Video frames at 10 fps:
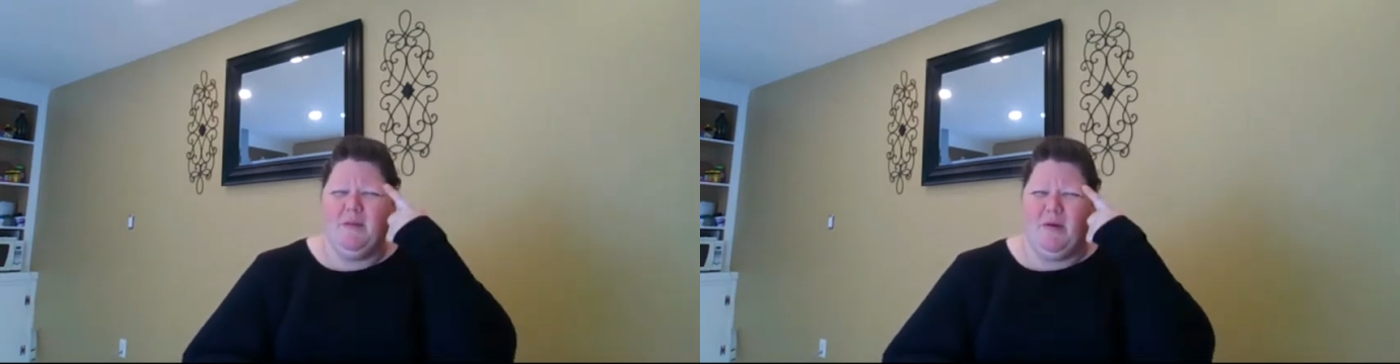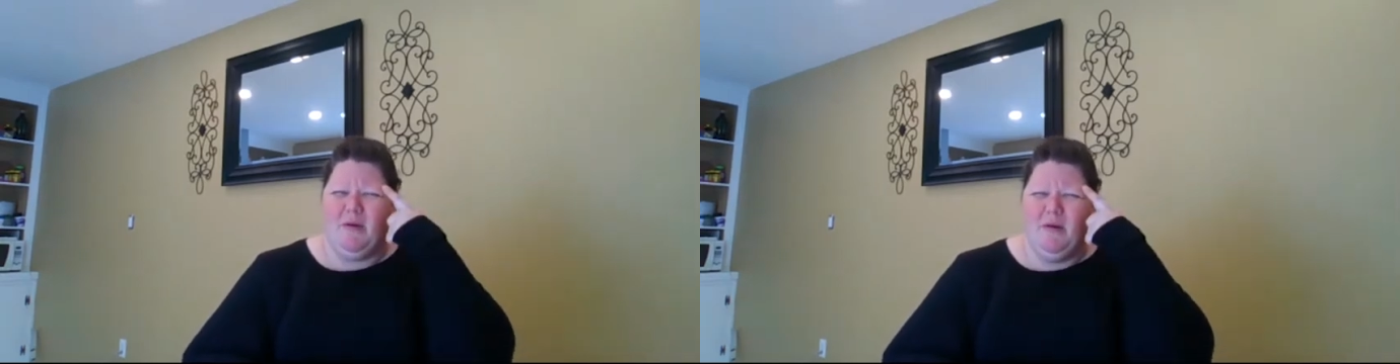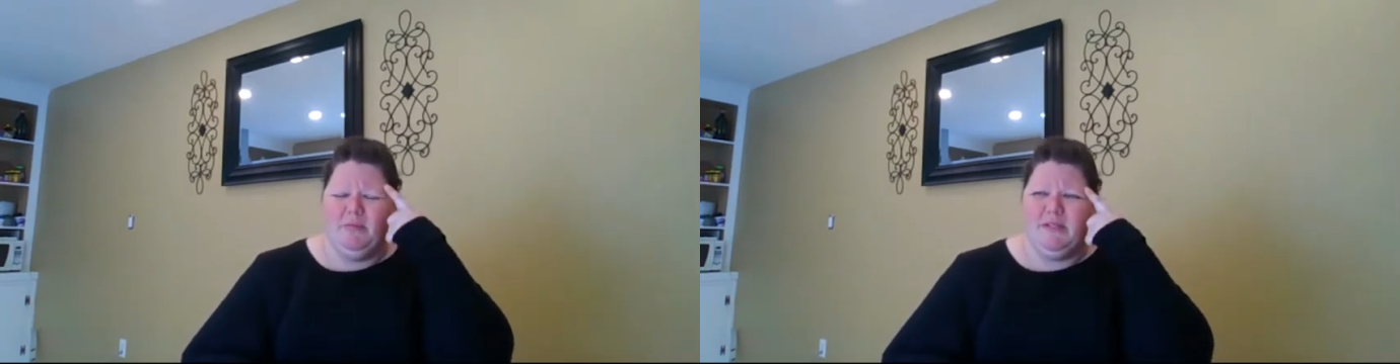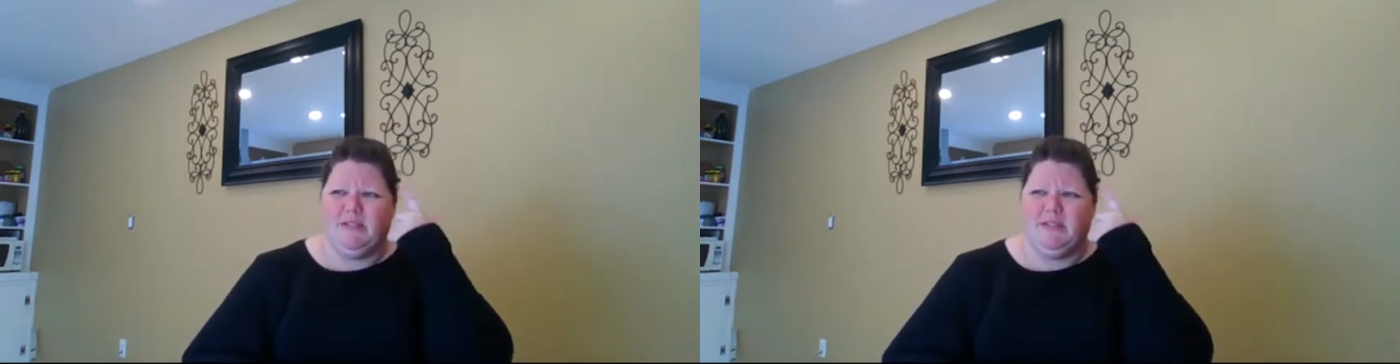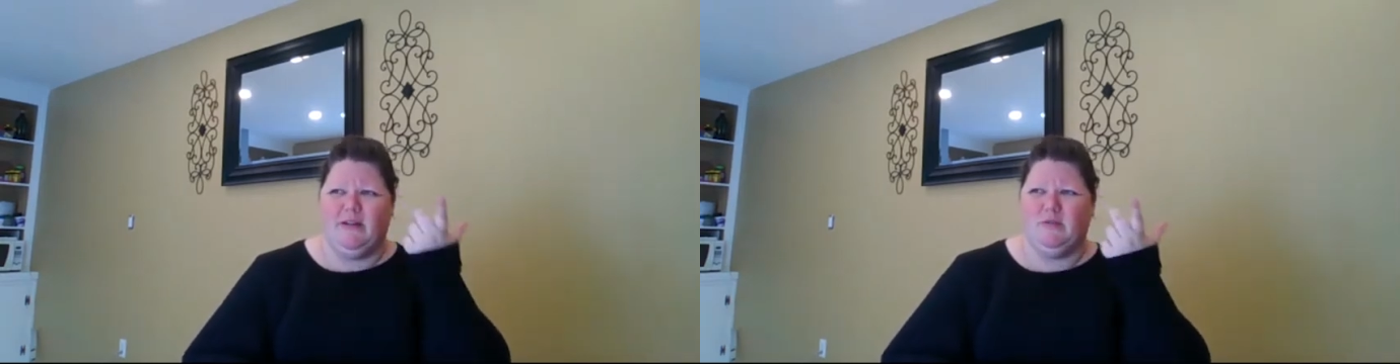it probably
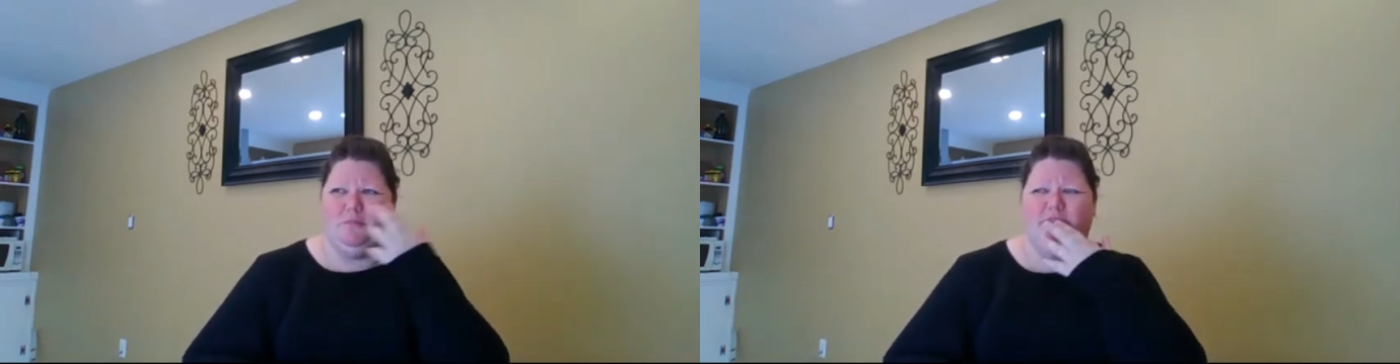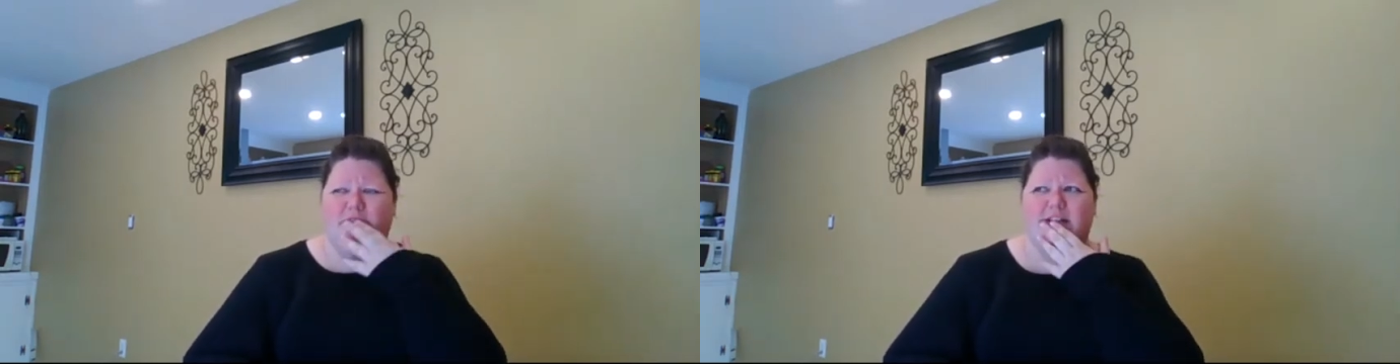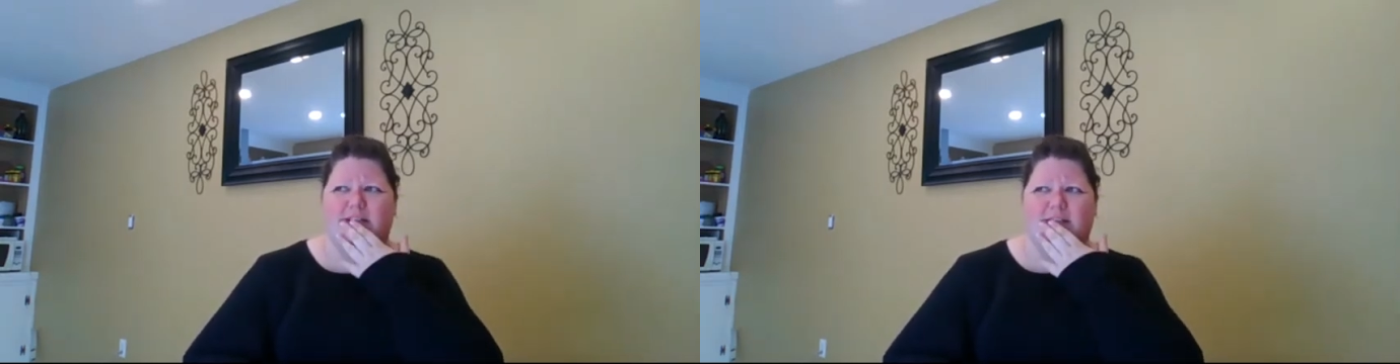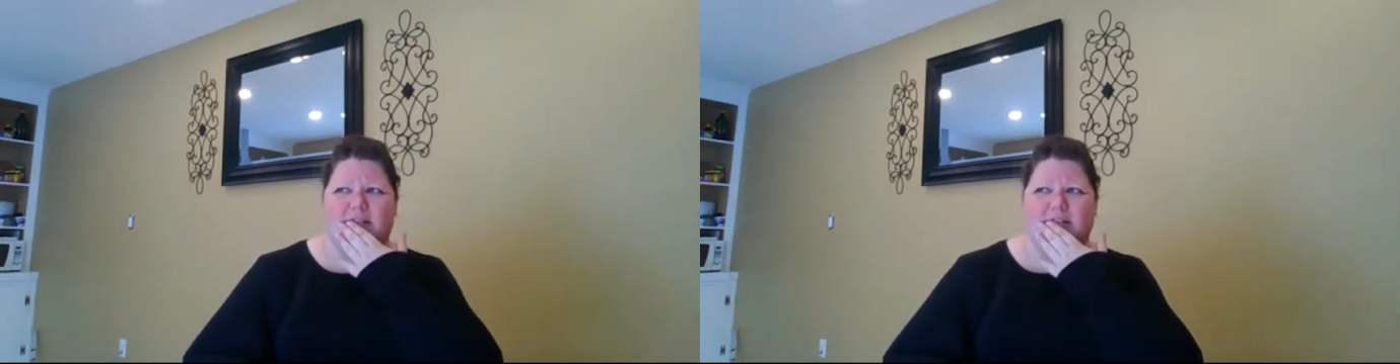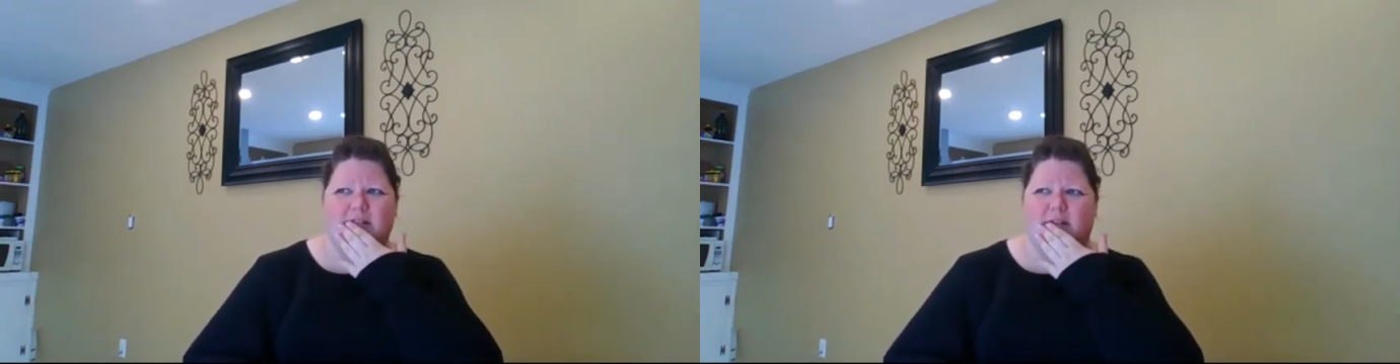sounds pretty
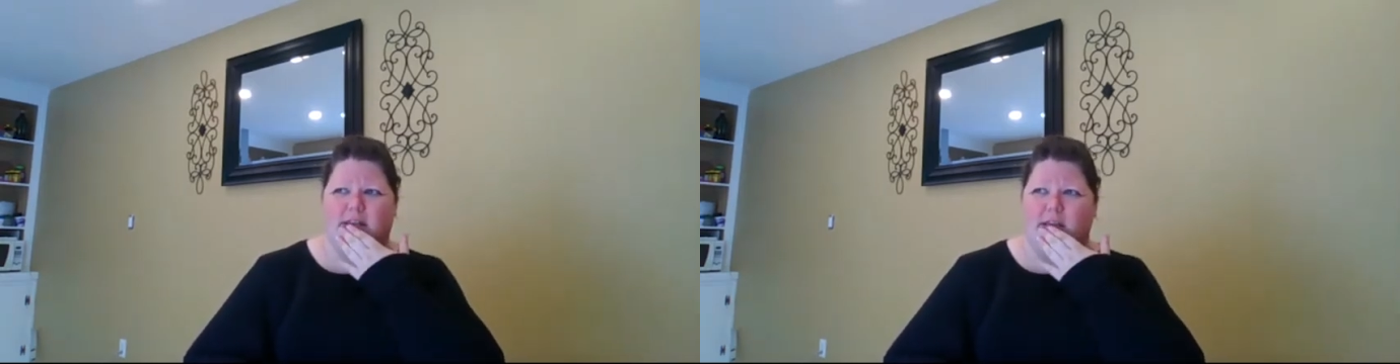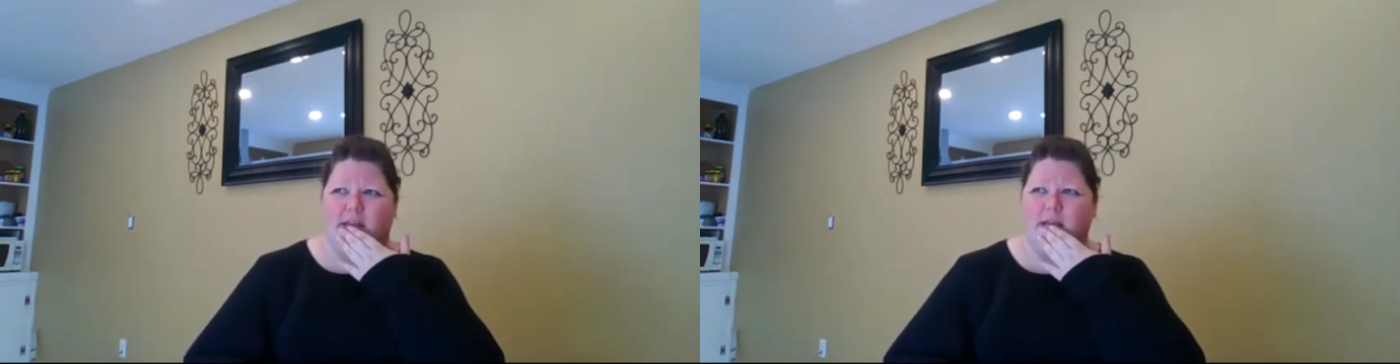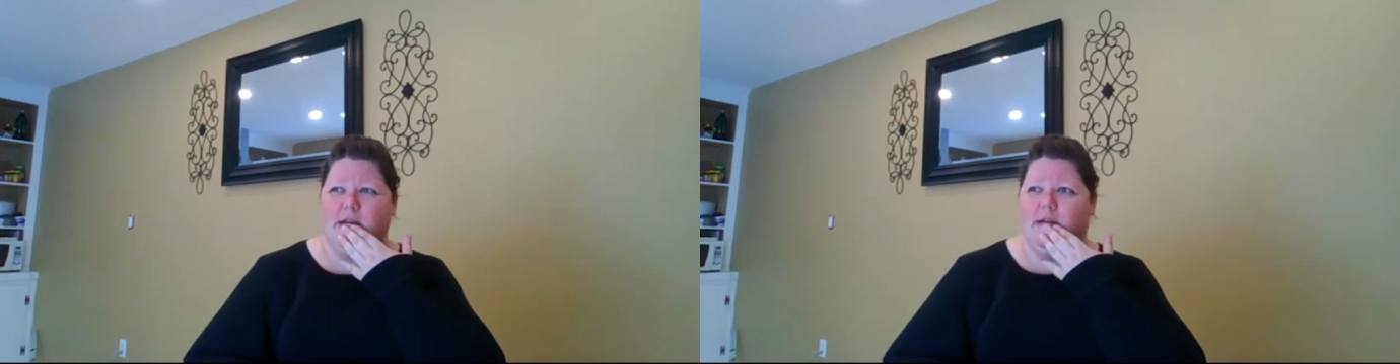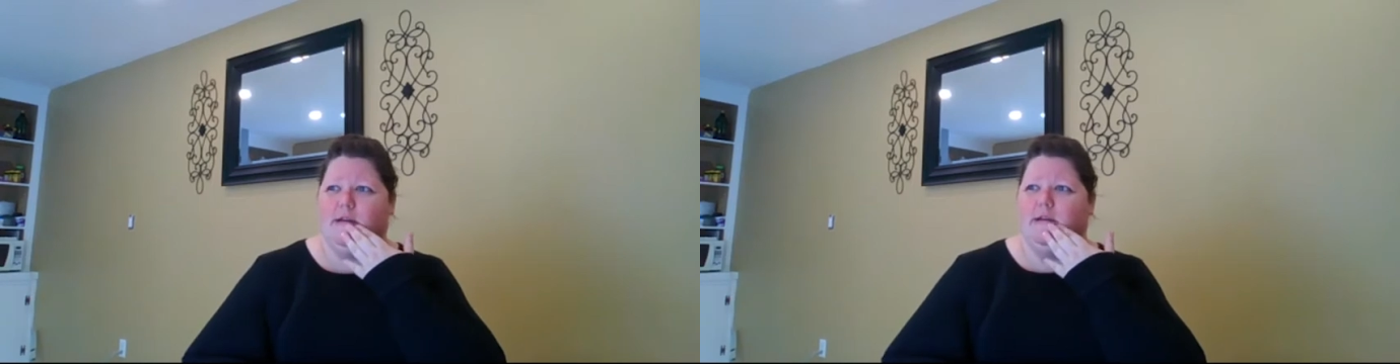silly